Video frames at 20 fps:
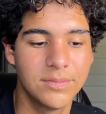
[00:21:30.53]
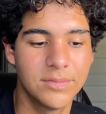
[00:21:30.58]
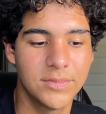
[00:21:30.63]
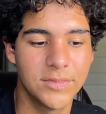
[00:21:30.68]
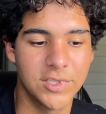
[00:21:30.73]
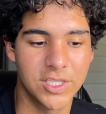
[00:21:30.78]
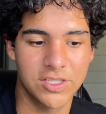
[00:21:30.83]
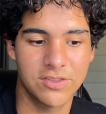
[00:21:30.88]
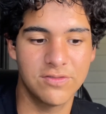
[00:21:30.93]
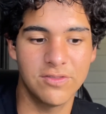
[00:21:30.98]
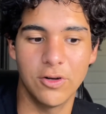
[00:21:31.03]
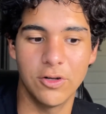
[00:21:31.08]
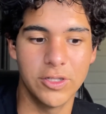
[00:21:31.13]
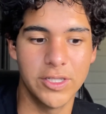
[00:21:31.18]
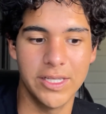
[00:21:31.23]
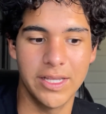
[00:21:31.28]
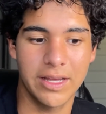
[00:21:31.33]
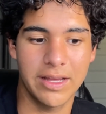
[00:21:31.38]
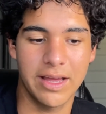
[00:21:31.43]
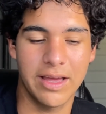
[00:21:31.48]
Just
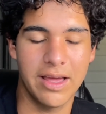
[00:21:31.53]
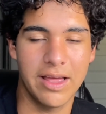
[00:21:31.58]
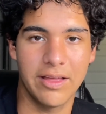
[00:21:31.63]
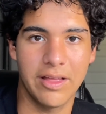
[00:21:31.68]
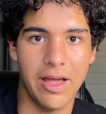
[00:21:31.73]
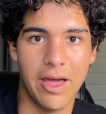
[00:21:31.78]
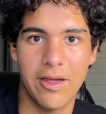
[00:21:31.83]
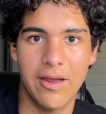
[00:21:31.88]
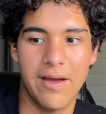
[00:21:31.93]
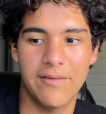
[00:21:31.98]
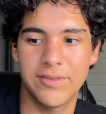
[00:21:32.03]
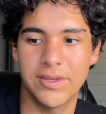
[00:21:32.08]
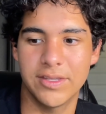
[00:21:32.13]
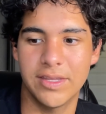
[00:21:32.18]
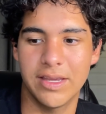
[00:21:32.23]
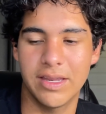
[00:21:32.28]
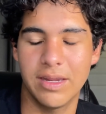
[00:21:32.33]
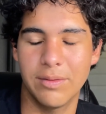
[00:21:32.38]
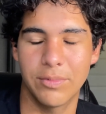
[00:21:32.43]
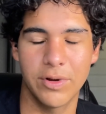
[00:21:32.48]
fully, like I don't have to
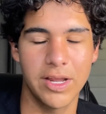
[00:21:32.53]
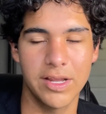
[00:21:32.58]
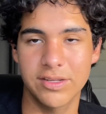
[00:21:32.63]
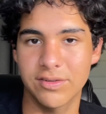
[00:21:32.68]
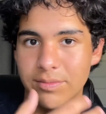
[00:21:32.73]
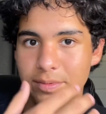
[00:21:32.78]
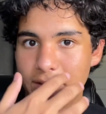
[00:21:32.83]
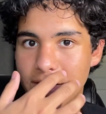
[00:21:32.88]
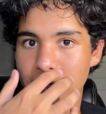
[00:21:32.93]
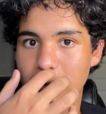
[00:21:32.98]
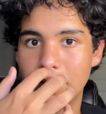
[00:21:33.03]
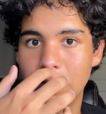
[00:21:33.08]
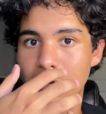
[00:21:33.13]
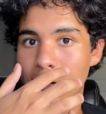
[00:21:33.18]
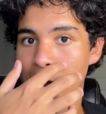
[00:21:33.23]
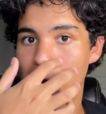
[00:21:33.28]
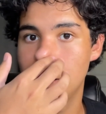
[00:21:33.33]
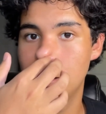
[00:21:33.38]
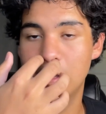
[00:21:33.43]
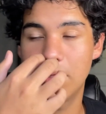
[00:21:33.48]
take any breaks from that.
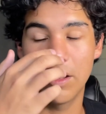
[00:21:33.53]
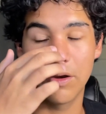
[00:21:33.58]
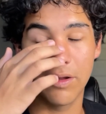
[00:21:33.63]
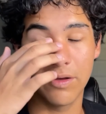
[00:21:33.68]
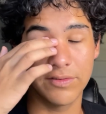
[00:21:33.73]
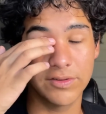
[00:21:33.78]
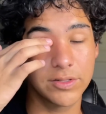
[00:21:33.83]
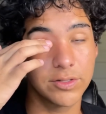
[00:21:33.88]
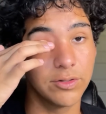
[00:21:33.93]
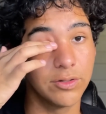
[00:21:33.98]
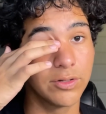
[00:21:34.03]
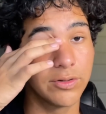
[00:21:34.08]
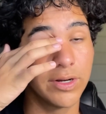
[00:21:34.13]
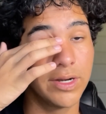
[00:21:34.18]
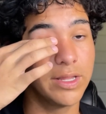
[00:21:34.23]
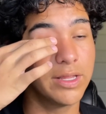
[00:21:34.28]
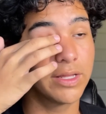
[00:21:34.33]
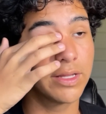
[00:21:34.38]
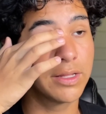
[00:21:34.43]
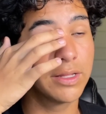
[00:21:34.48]
I don't have school or
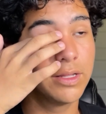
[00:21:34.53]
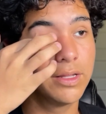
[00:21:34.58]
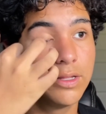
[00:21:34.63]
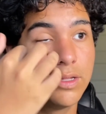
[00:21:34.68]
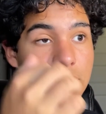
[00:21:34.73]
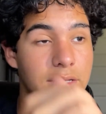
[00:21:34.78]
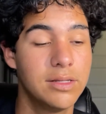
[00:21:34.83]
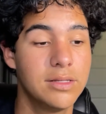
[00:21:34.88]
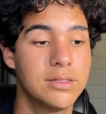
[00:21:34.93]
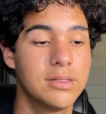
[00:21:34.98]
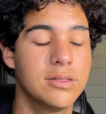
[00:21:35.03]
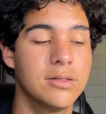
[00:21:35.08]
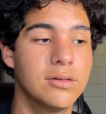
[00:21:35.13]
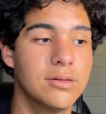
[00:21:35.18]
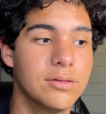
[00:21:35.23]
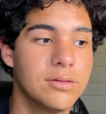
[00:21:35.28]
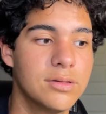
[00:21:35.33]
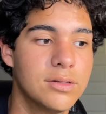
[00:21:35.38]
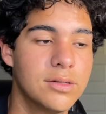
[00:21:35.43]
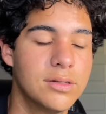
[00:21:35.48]
anything.
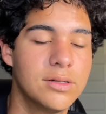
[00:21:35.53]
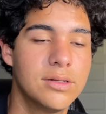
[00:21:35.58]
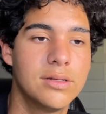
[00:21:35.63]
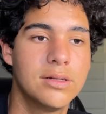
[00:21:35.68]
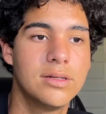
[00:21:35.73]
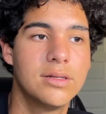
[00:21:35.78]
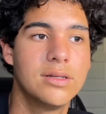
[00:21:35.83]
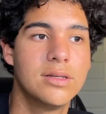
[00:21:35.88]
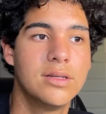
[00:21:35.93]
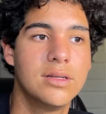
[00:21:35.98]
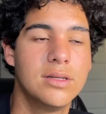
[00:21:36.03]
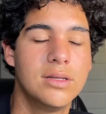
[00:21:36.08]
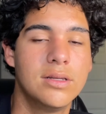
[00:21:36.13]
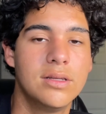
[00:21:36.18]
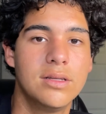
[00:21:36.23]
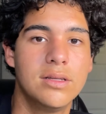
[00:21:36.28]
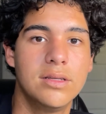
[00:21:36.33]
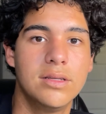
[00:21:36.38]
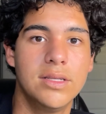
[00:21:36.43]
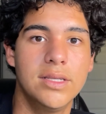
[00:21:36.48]
So,
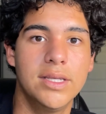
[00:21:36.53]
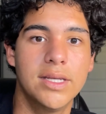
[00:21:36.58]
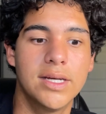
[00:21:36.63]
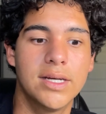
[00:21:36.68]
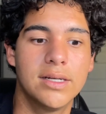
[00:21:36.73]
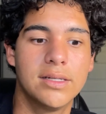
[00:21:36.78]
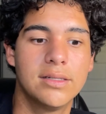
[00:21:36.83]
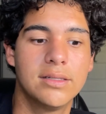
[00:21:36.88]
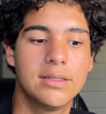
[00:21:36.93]
yeah.